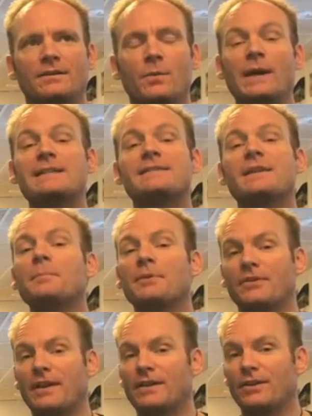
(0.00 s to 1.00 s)
quite
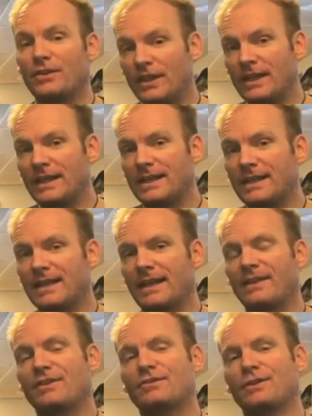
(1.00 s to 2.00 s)
simpler than you think,
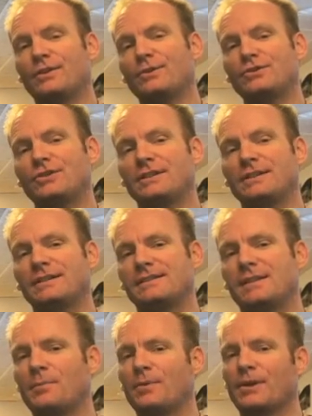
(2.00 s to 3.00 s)
and the solution is
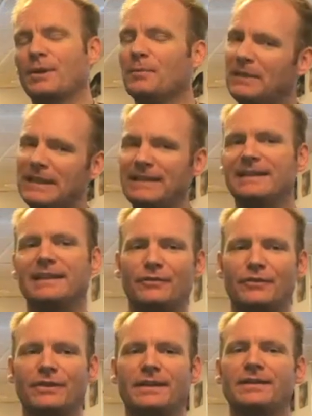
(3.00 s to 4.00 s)
somewhere completely
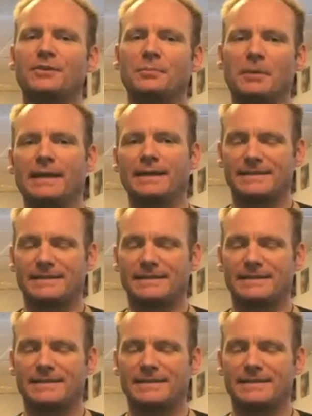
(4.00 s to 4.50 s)
different than you might